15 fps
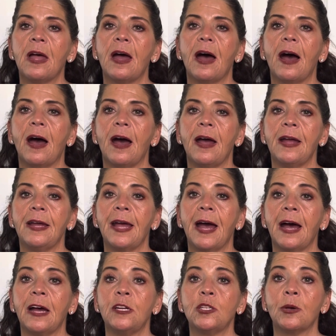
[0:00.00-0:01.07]
I
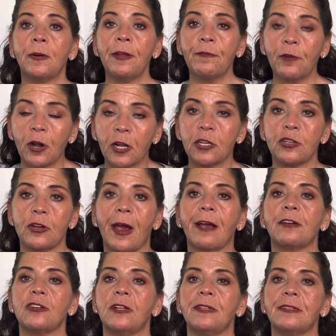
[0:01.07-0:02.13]
had 24
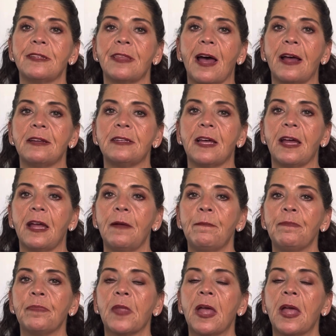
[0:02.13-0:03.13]
extractions that day.